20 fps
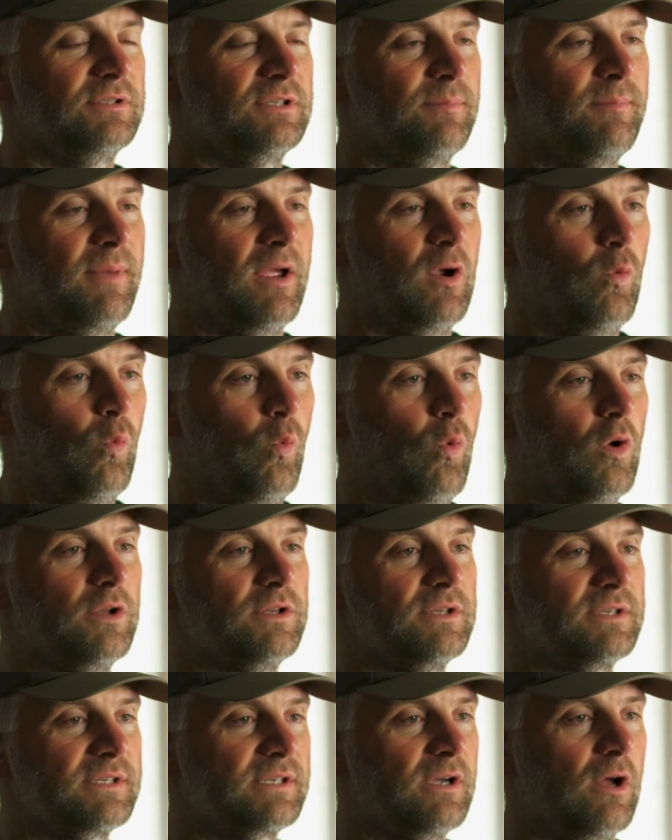to make
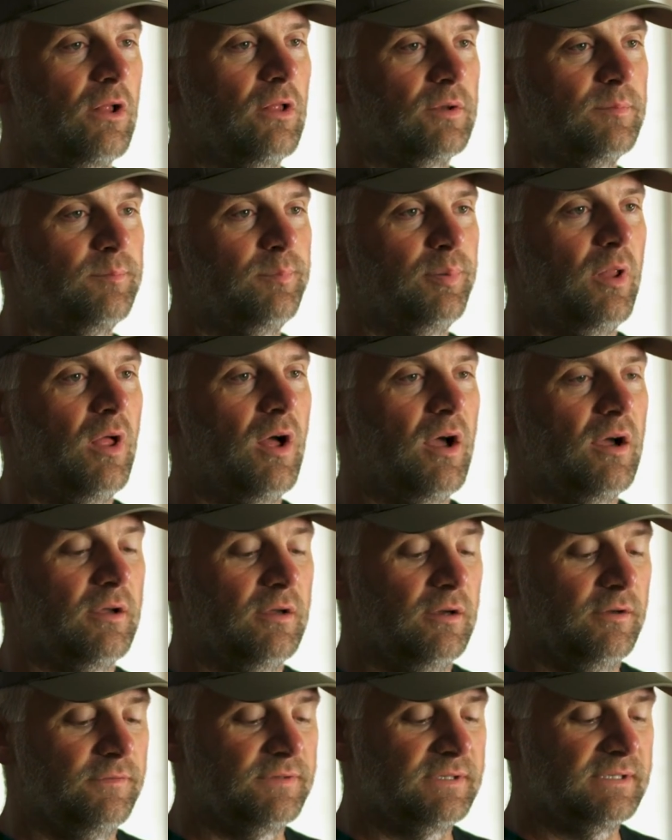one solid
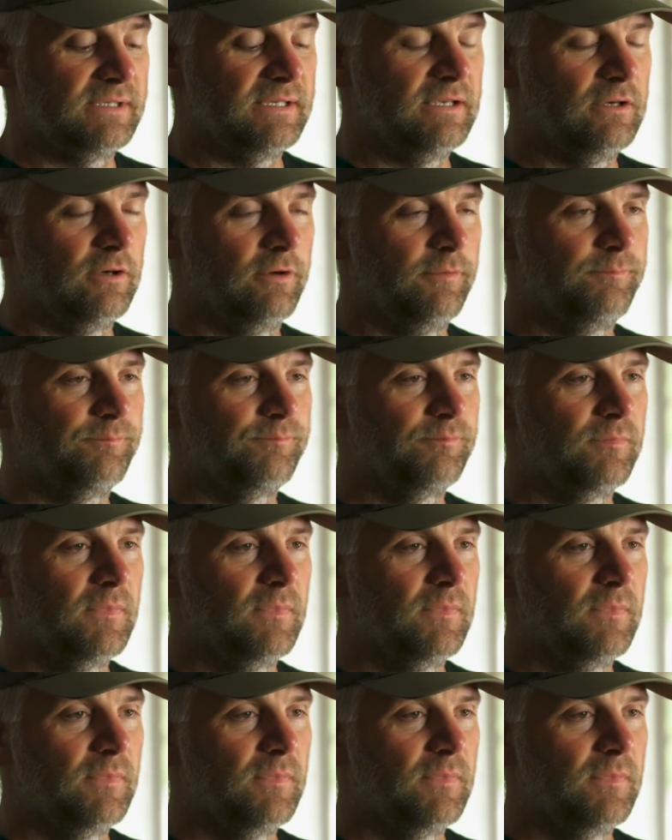block of steel.